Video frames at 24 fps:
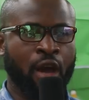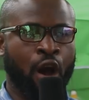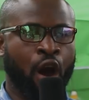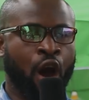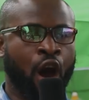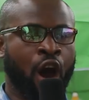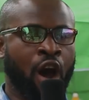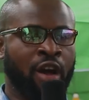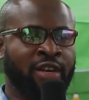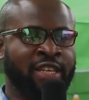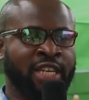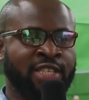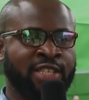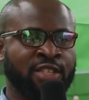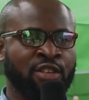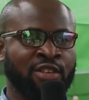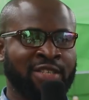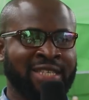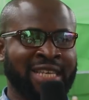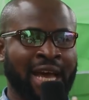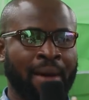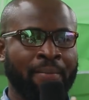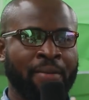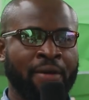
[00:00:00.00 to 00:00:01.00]
All this news
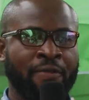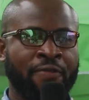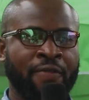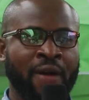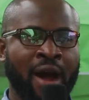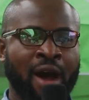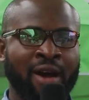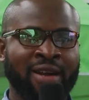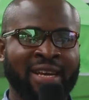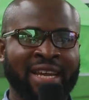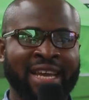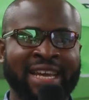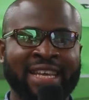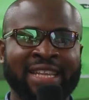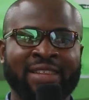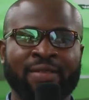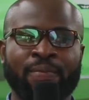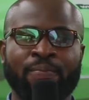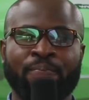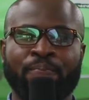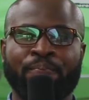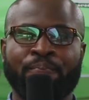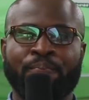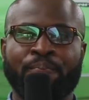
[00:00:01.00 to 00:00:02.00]
can be found in
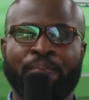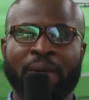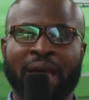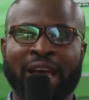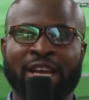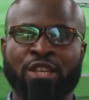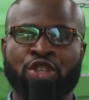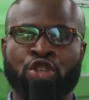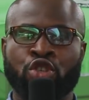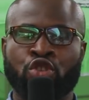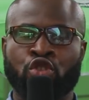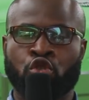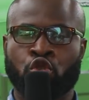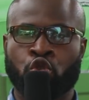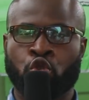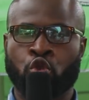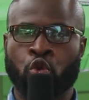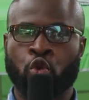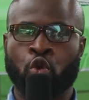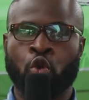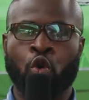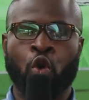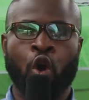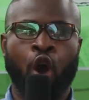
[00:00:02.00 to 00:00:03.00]
page 2
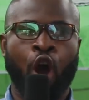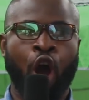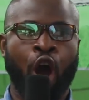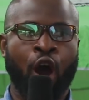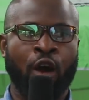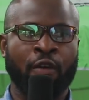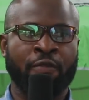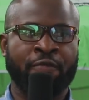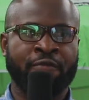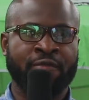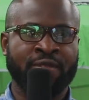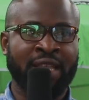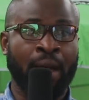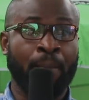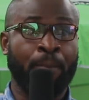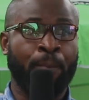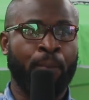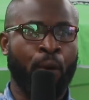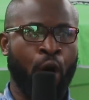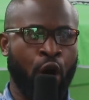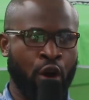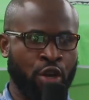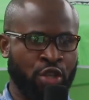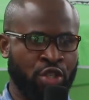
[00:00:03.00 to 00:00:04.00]
of the
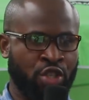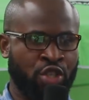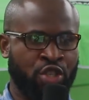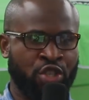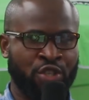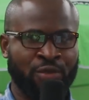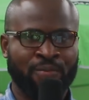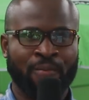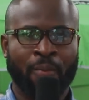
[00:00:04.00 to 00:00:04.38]
Punch.